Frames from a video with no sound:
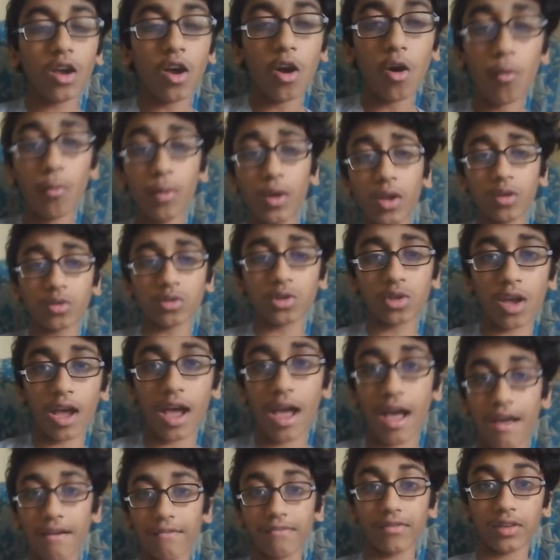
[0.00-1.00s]
We also
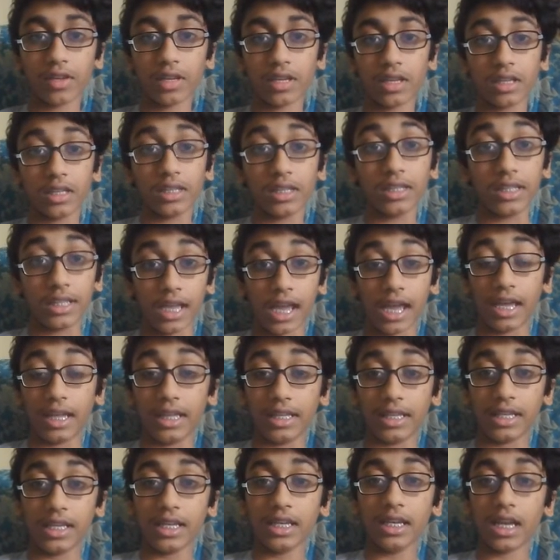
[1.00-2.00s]
have AD
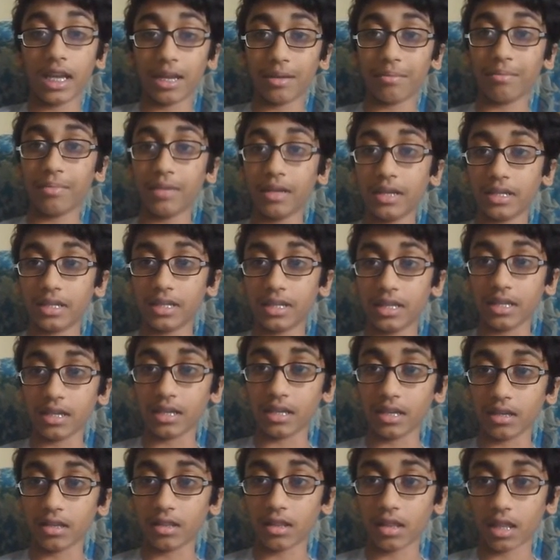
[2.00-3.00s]
and
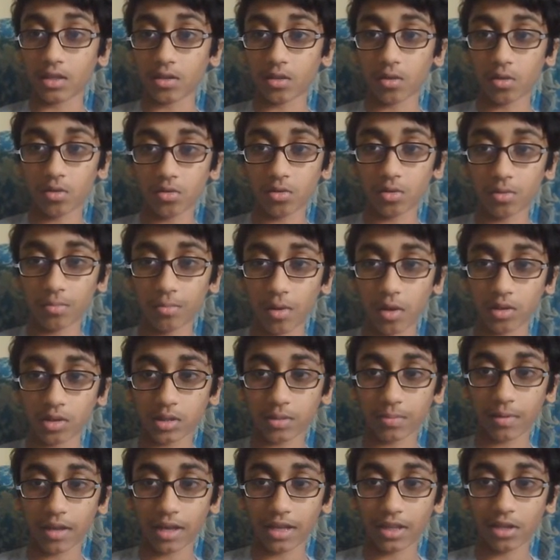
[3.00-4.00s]
BC. Let's also
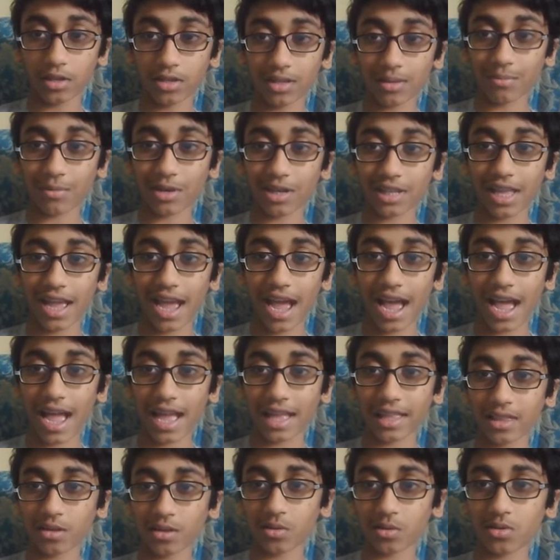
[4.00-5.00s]
multiply those, and we're going to
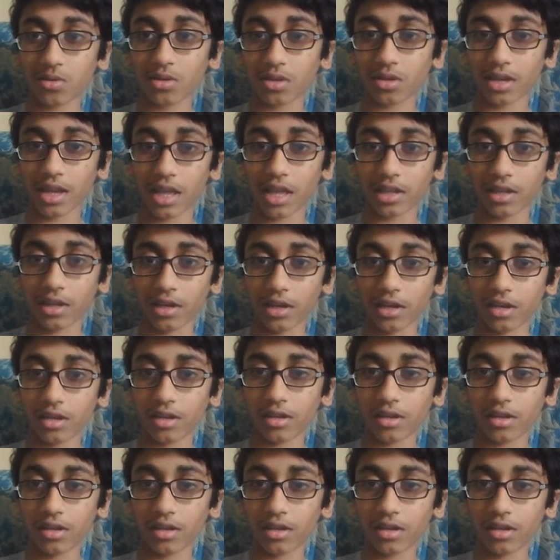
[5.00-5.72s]
add those together.